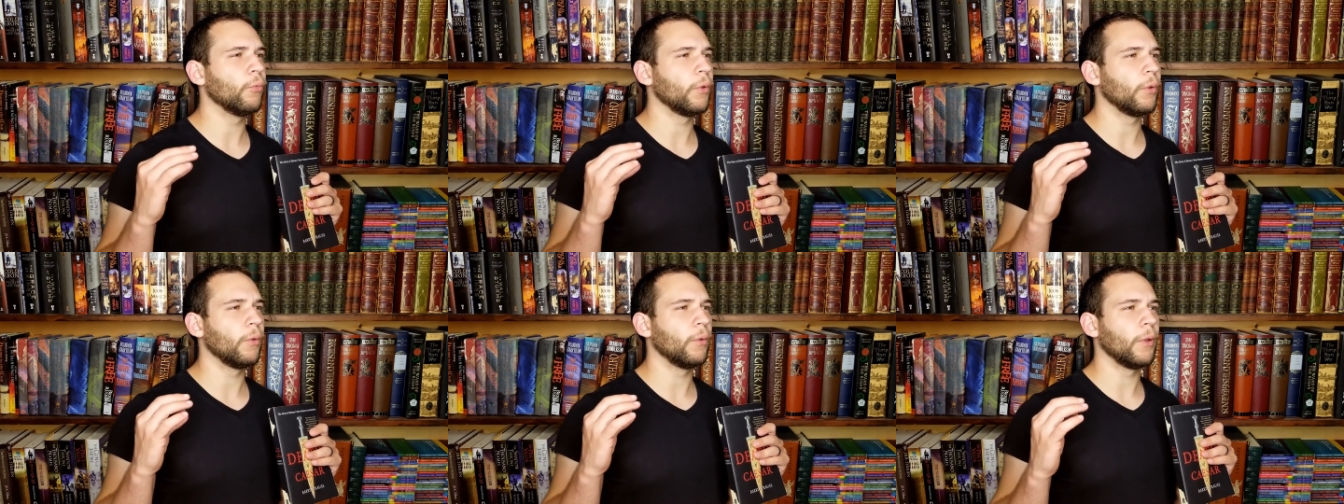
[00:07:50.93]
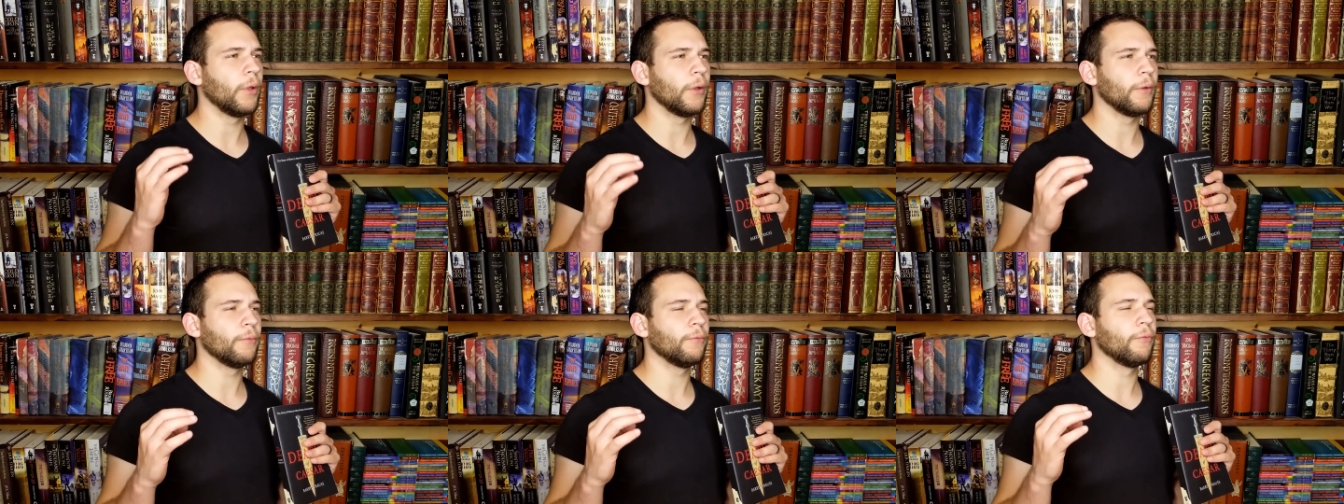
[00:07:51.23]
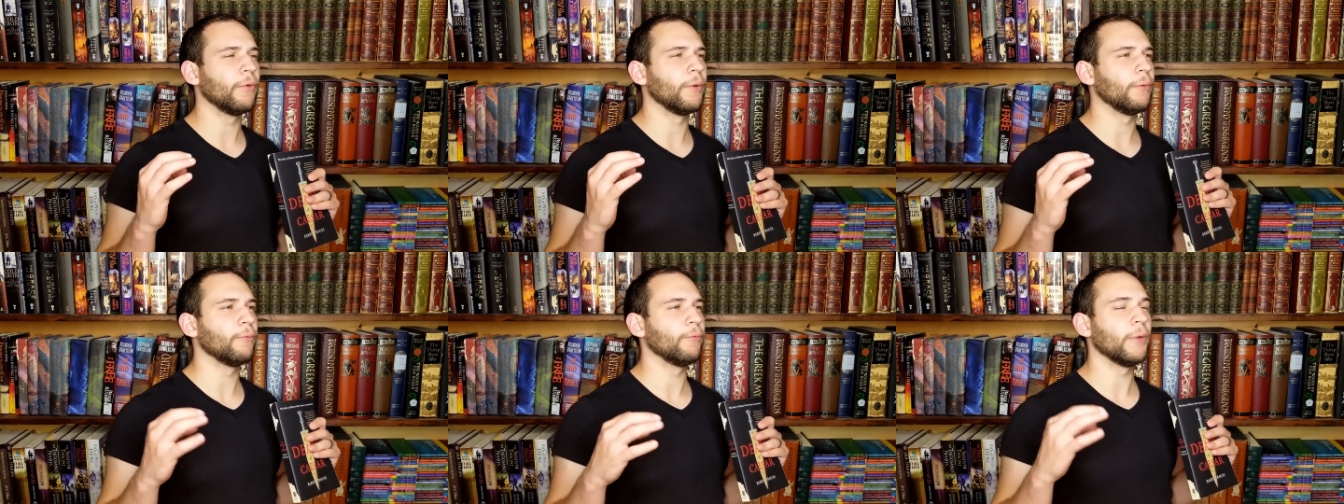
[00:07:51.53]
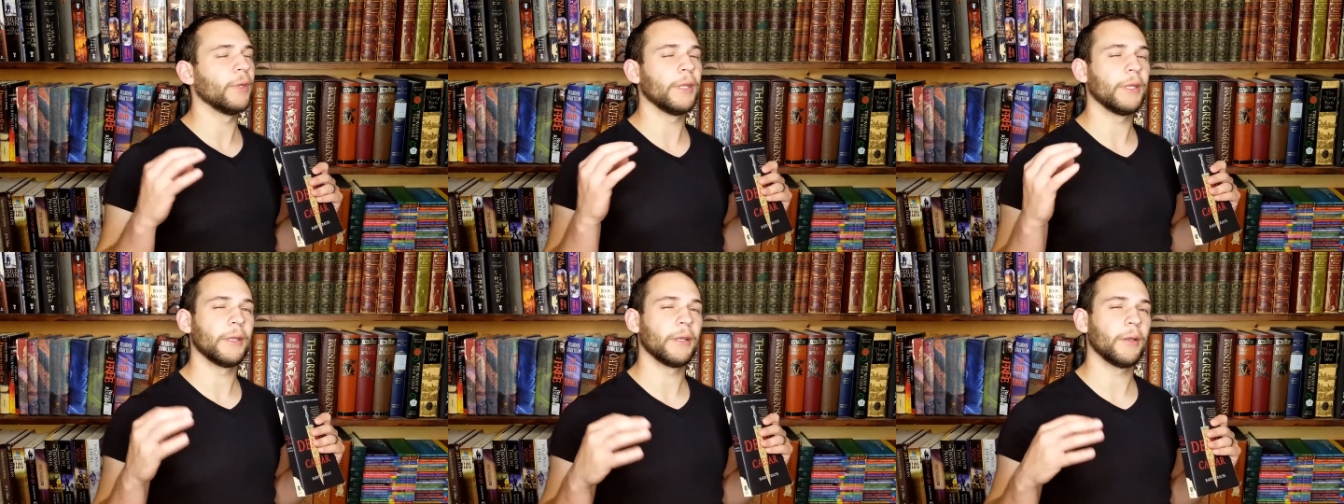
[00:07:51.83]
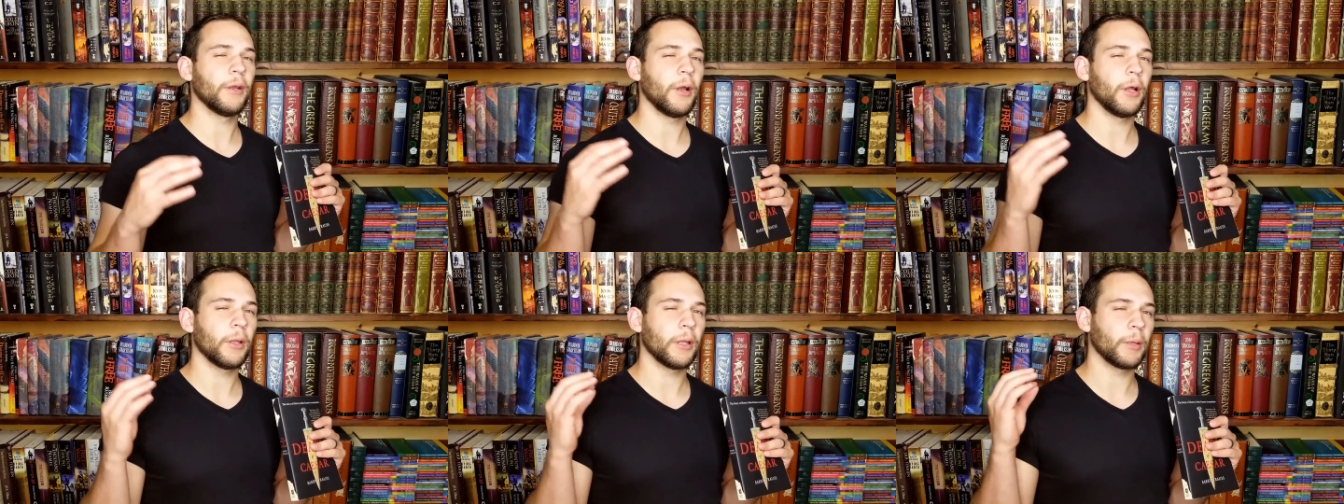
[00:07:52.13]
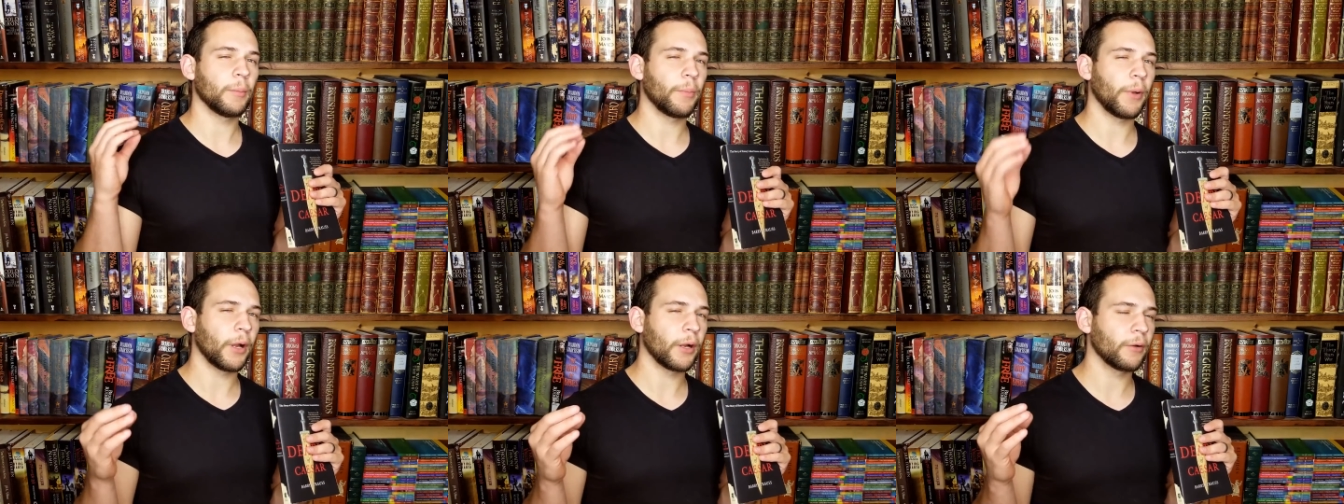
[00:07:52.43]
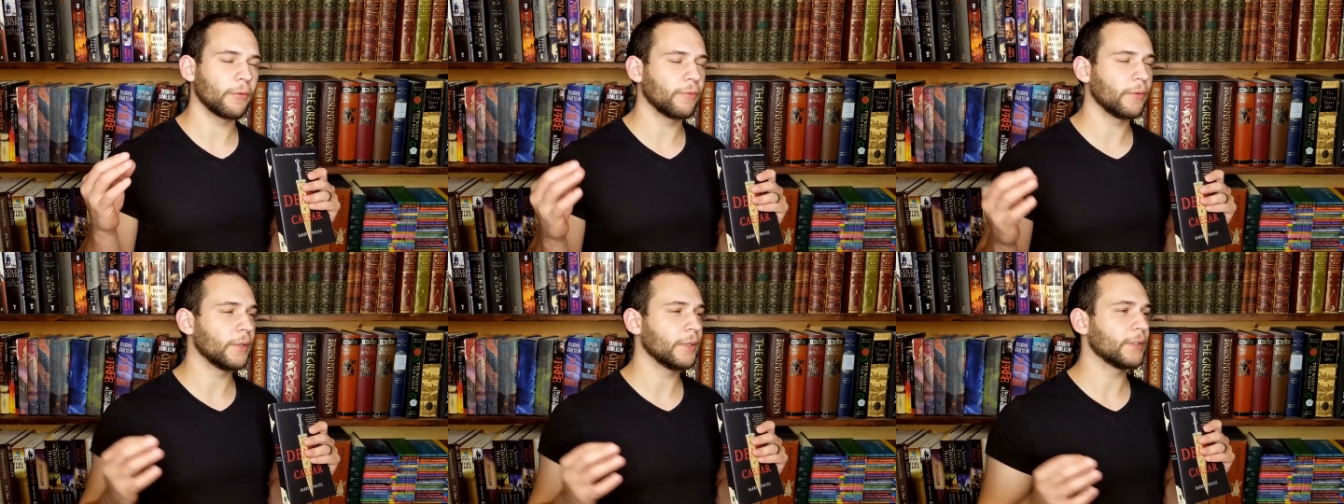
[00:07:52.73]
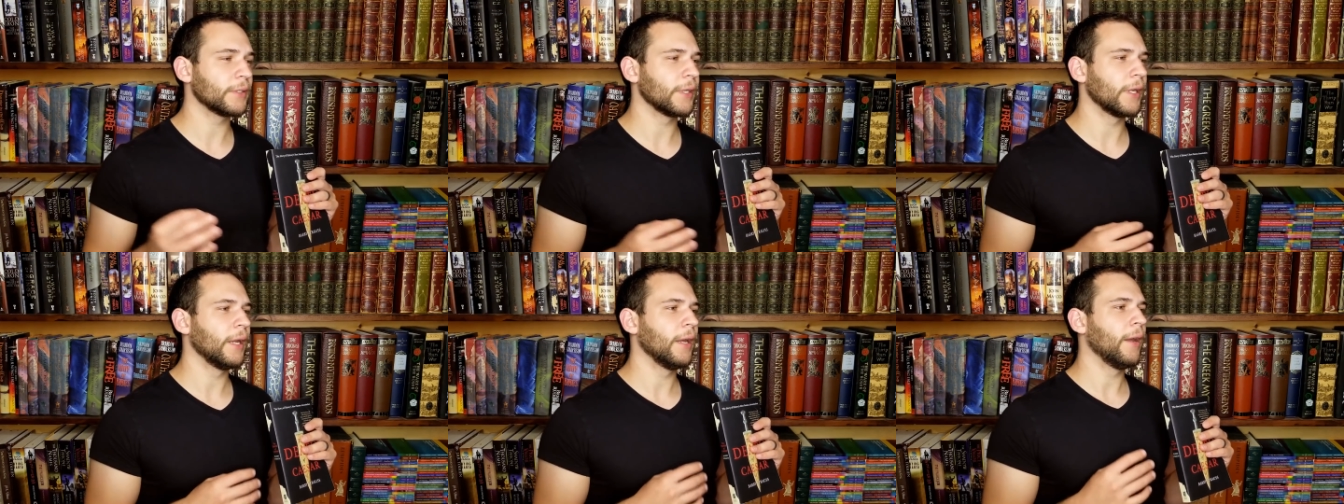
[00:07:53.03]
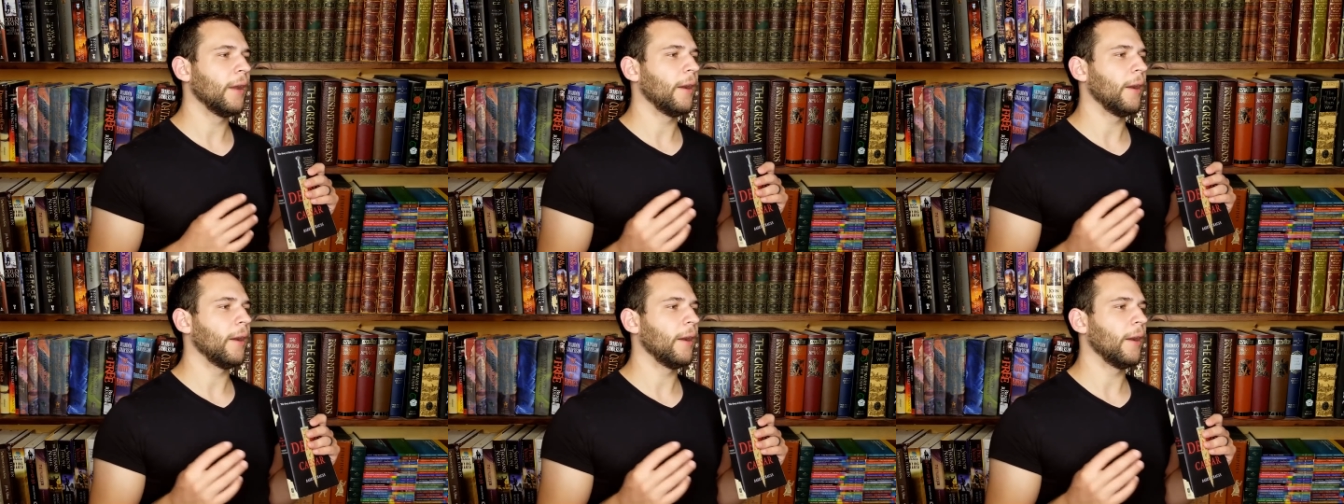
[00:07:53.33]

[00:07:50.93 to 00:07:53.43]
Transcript: love reading like biographies